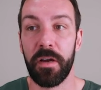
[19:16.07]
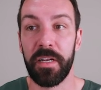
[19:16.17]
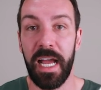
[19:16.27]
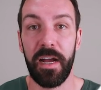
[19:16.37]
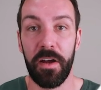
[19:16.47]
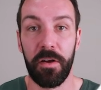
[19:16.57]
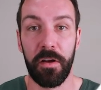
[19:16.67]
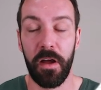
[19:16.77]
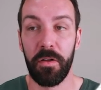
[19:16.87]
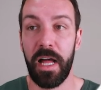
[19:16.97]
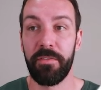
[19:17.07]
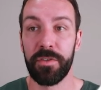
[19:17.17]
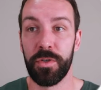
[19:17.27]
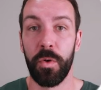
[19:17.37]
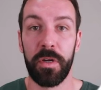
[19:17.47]
I'll have
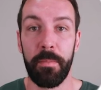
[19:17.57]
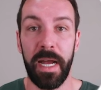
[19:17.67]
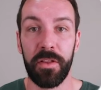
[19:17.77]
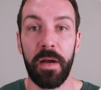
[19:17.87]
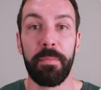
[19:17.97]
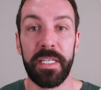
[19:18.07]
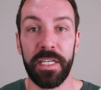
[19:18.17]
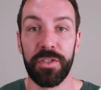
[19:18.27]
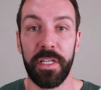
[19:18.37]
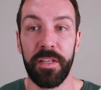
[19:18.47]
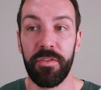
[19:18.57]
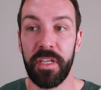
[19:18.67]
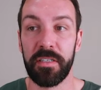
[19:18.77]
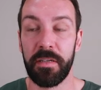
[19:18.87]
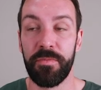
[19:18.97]
to talk about like potentially
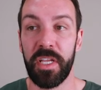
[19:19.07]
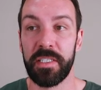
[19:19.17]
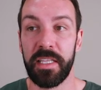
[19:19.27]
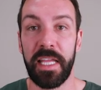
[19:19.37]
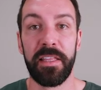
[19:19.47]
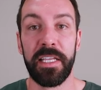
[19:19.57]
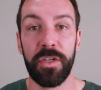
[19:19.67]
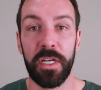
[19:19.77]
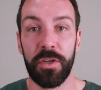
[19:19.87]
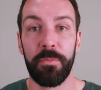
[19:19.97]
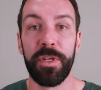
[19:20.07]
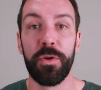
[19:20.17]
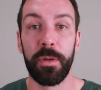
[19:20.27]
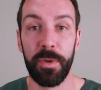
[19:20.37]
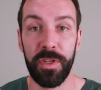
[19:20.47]
some things that these guys could be
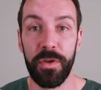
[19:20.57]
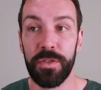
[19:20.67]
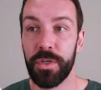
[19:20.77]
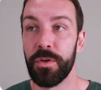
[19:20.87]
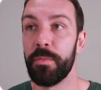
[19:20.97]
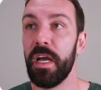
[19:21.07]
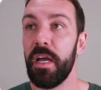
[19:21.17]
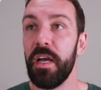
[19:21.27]
doing with YouTube.